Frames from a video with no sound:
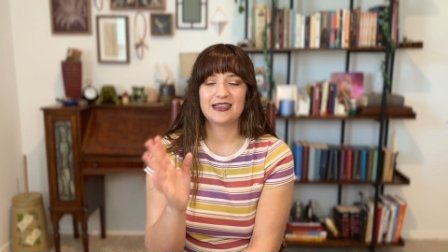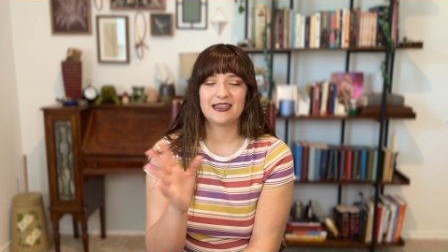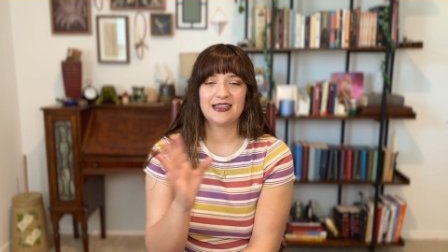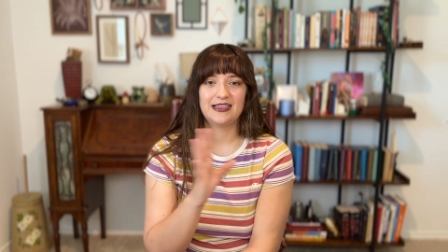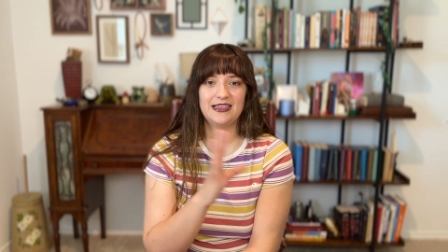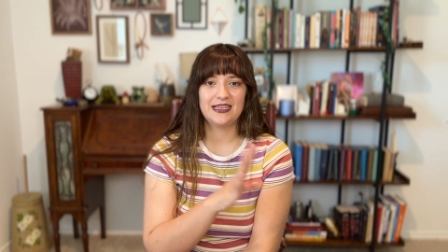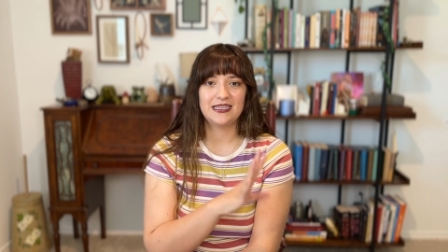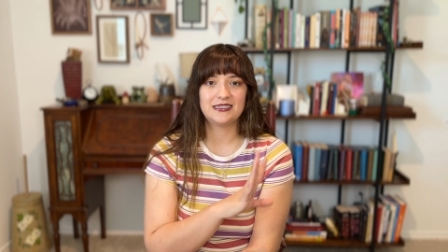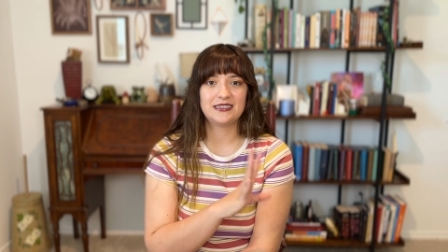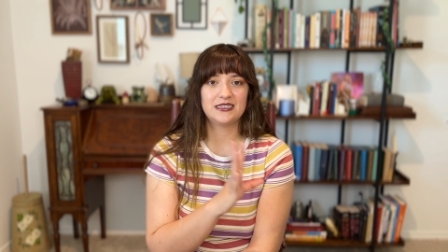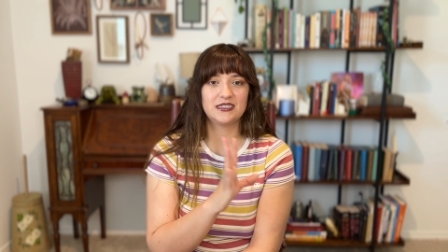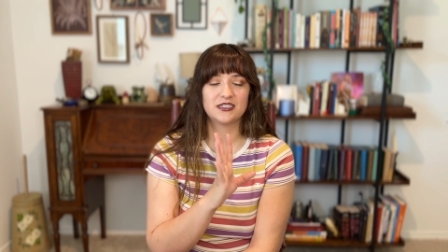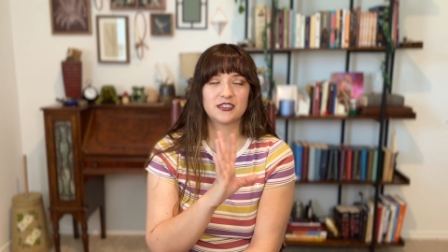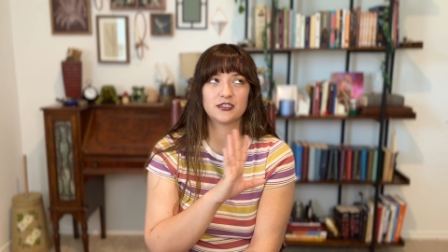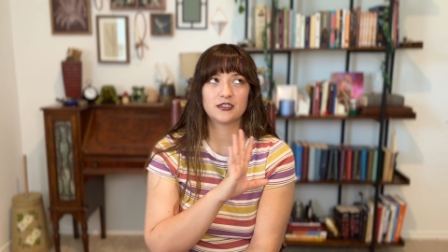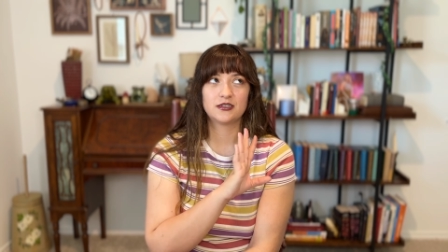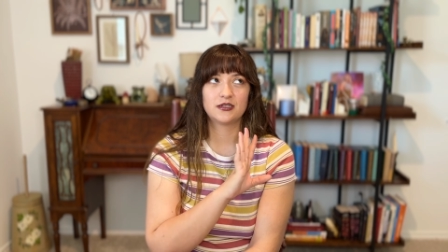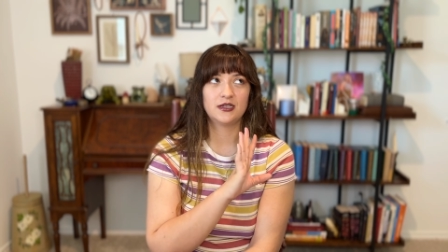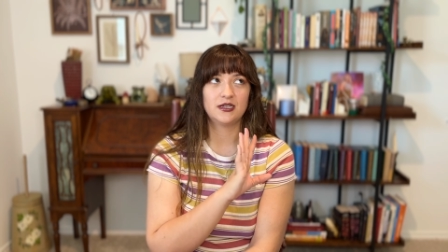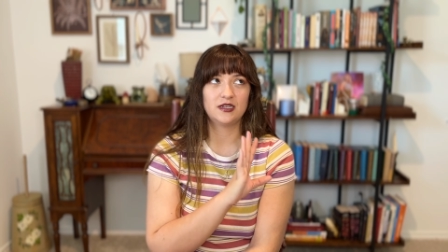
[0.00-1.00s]
isn't
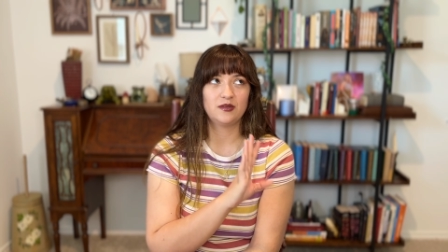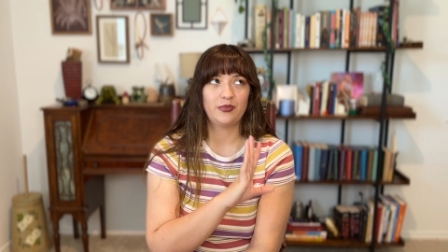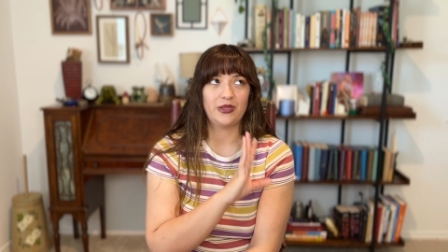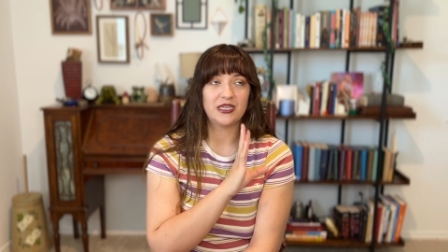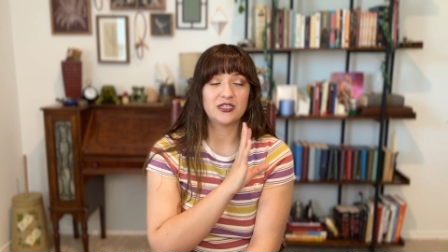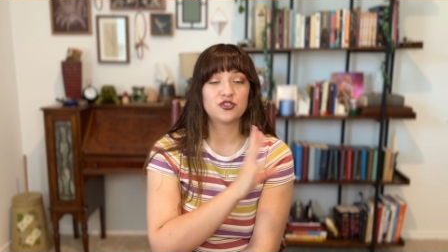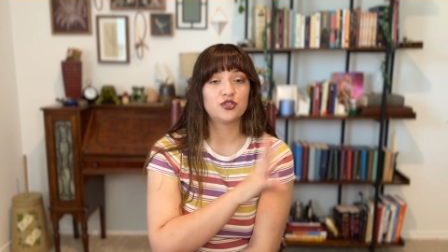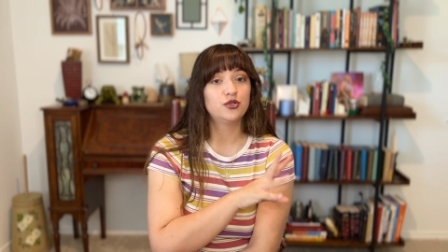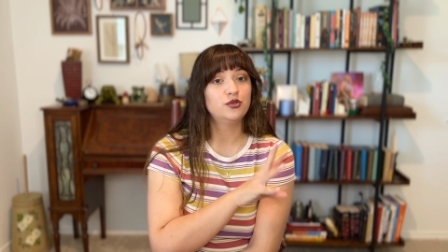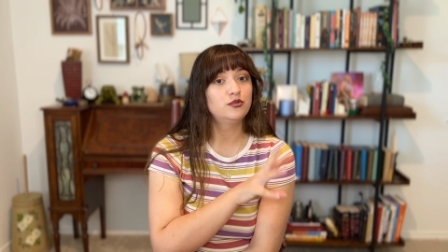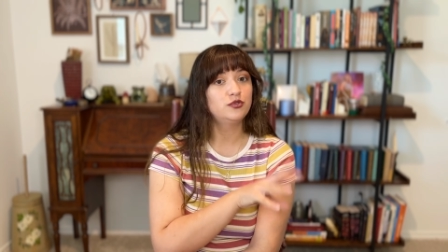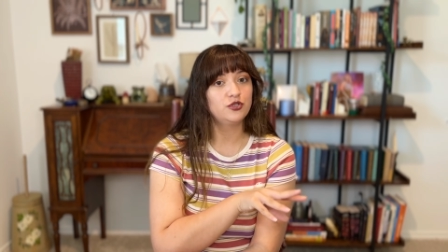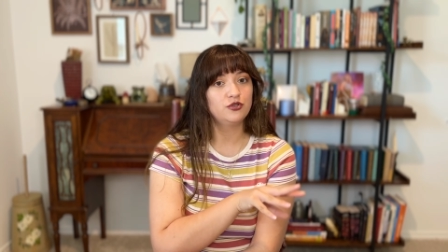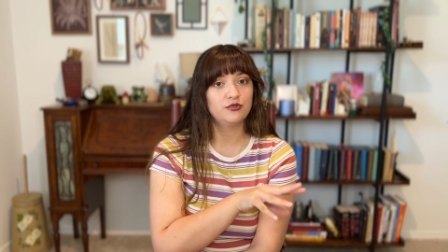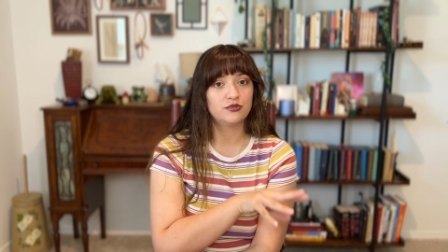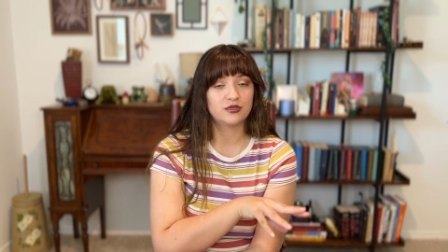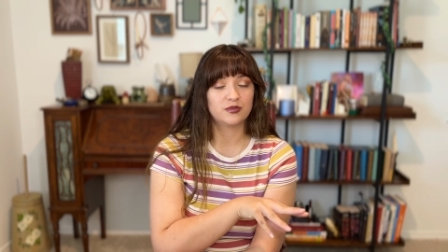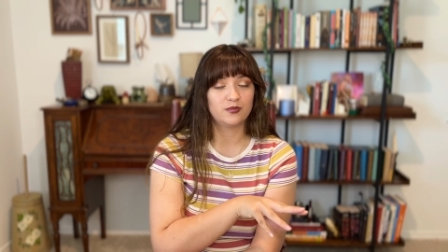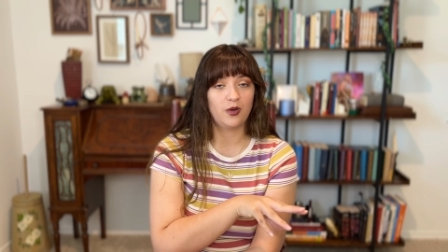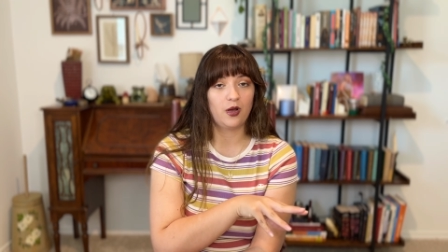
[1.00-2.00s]
gonna be too
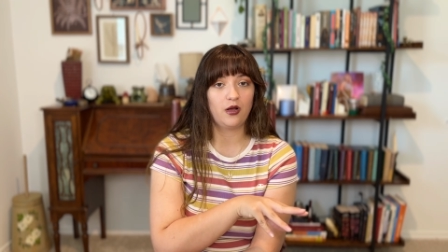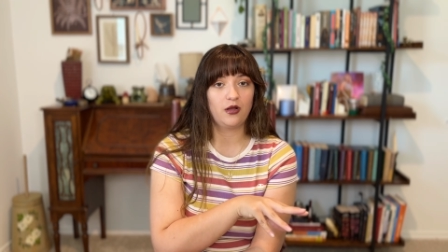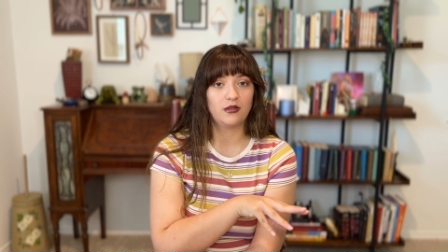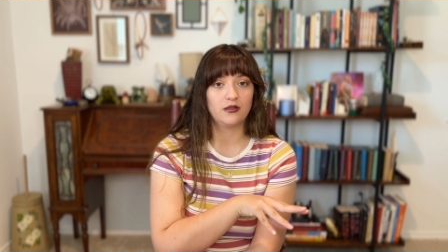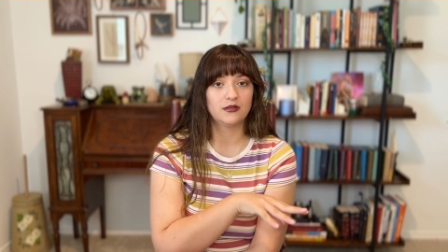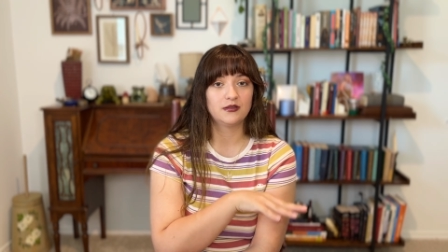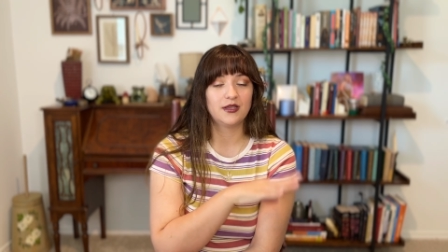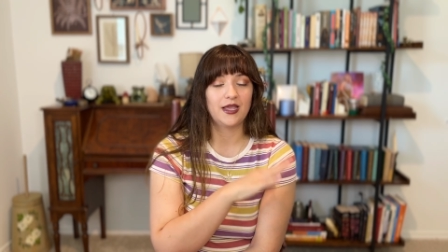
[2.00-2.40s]
small